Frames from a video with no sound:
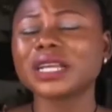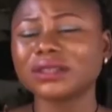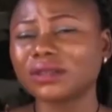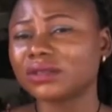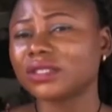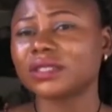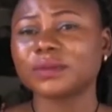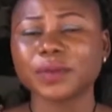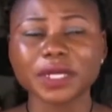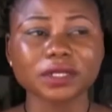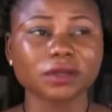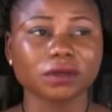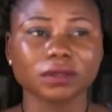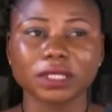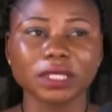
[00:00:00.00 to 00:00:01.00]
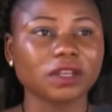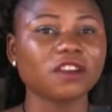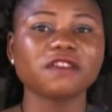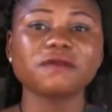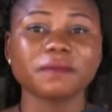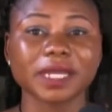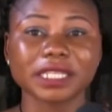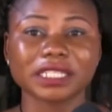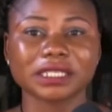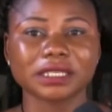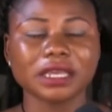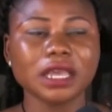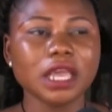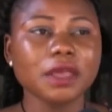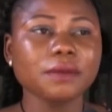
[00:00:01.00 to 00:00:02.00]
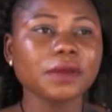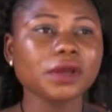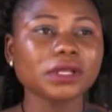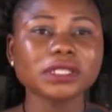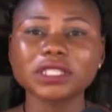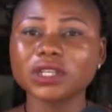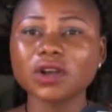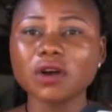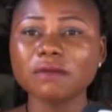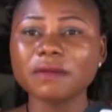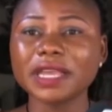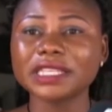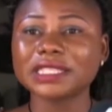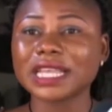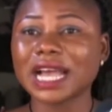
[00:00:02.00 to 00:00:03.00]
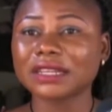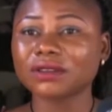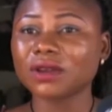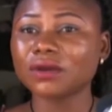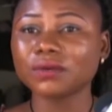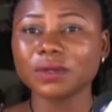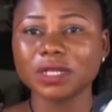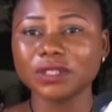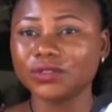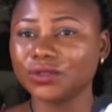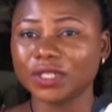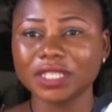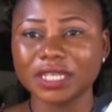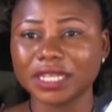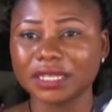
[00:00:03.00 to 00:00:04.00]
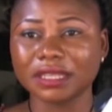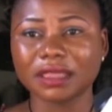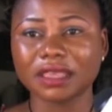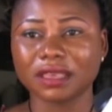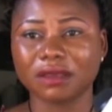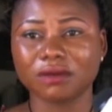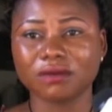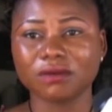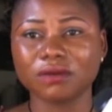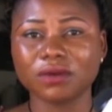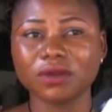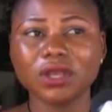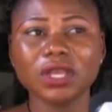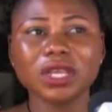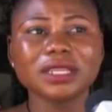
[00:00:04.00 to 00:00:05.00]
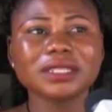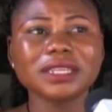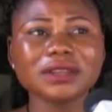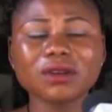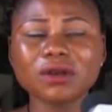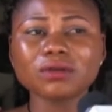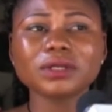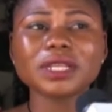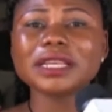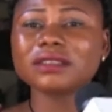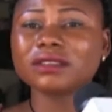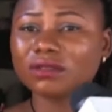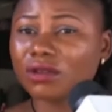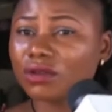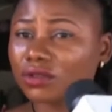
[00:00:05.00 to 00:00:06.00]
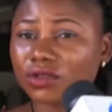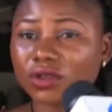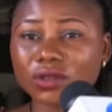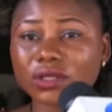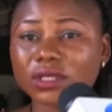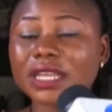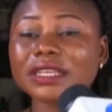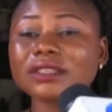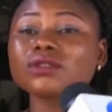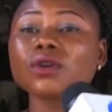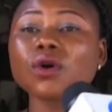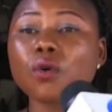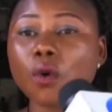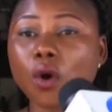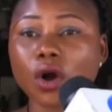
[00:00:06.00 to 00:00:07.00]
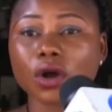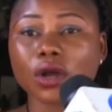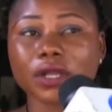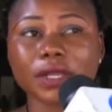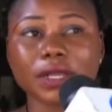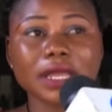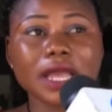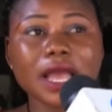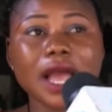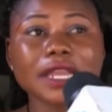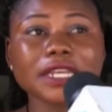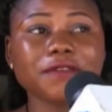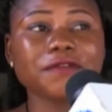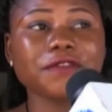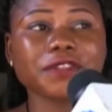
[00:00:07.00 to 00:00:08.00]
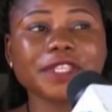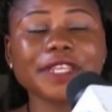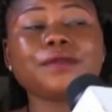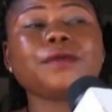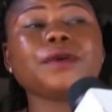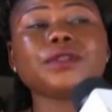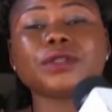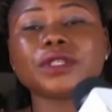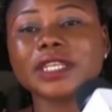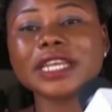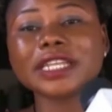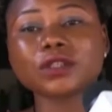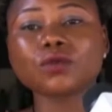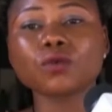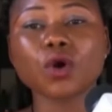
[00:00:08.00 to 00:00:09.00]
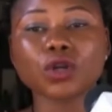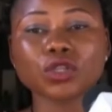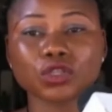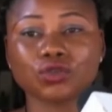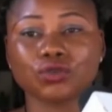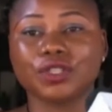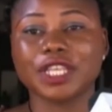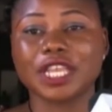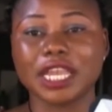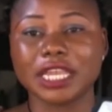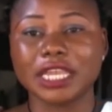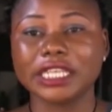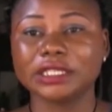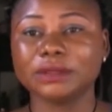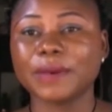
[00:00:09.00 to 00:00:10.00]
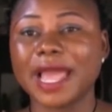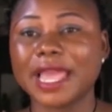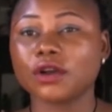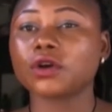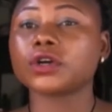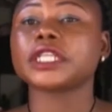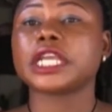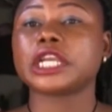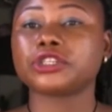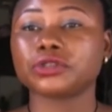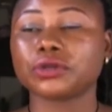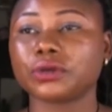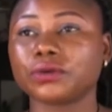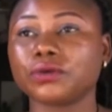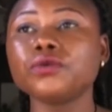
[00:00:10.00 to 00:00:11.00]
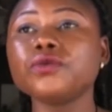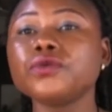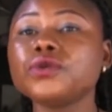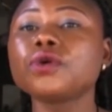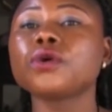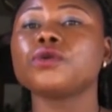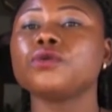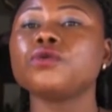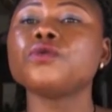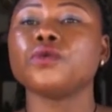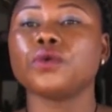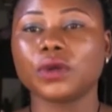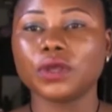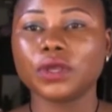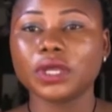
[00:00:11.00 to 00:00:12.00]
Not depend on the government, because the governments are not really doing anything. There is no work. And if you say you want to get work today, it's by connection, who know who,